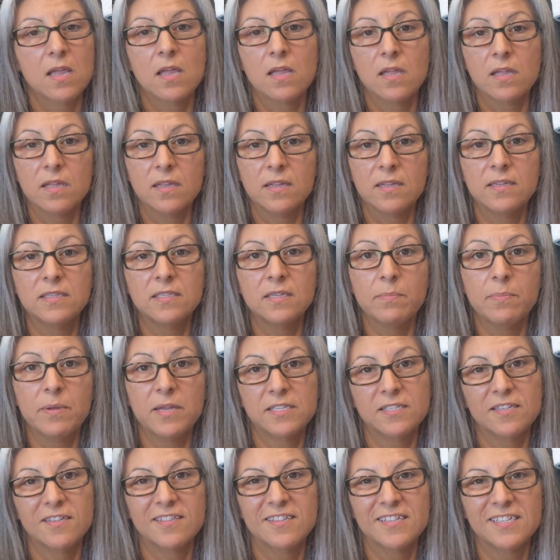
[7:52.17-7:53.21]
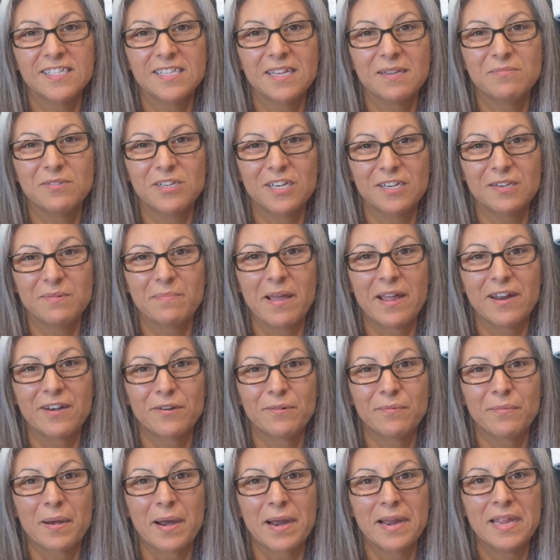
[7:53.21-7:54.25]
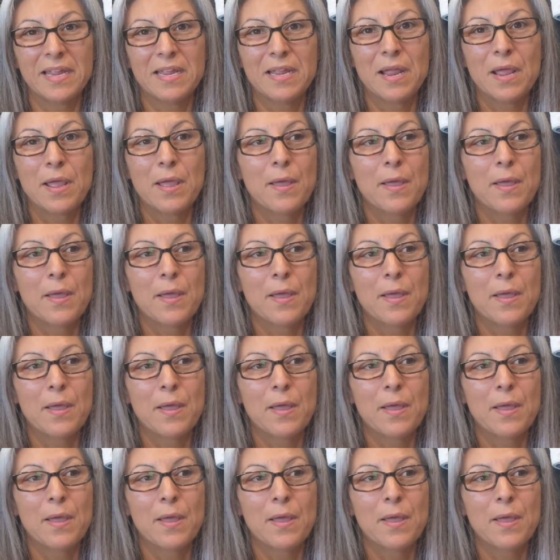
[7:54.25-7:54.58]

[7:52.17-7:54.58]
It depends on the subject matter, right?